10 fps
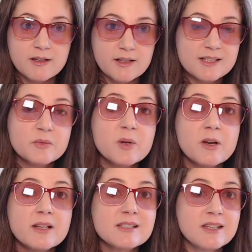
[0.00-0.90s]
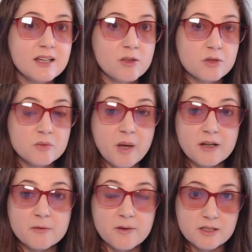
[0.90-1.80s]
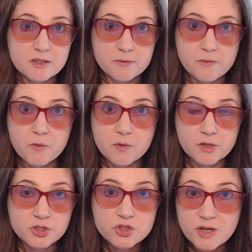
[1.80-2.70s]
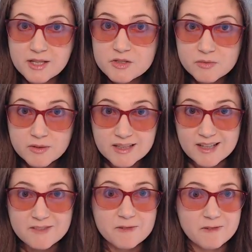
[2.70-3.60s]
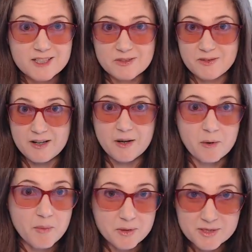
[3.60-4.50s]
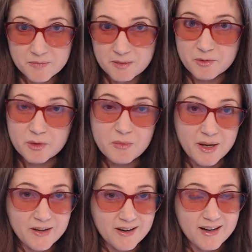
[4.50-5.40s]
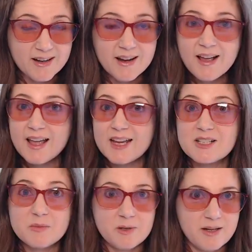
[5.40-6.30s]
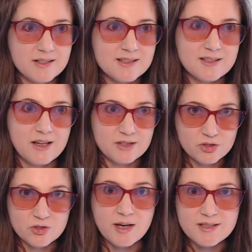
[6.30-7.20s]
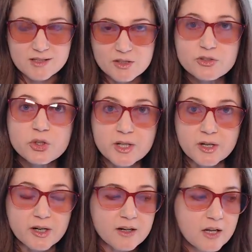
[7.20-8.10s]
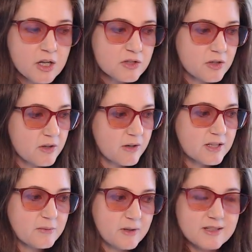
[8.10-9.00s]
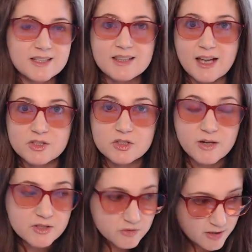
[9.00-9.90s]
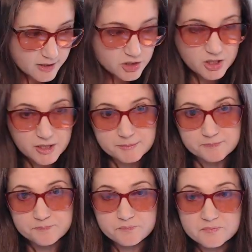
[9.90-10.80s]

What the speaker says: experiencing those benefits for stress relief, which we know most people with migraine experience stress as a trigger. So you're experiencing that stress reduction.